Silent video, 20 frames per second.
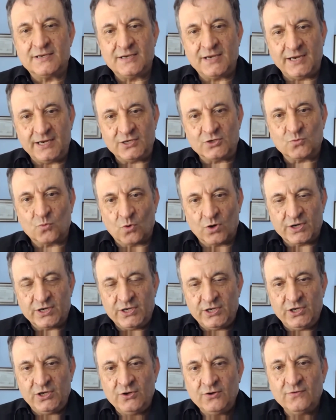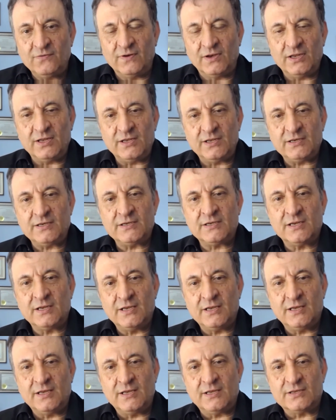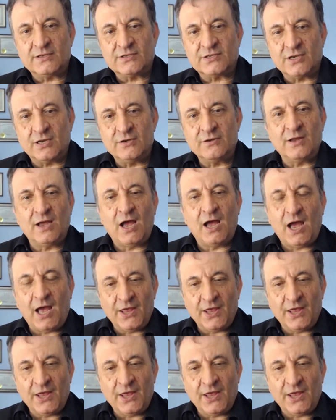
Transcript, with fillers: teach what you've learned so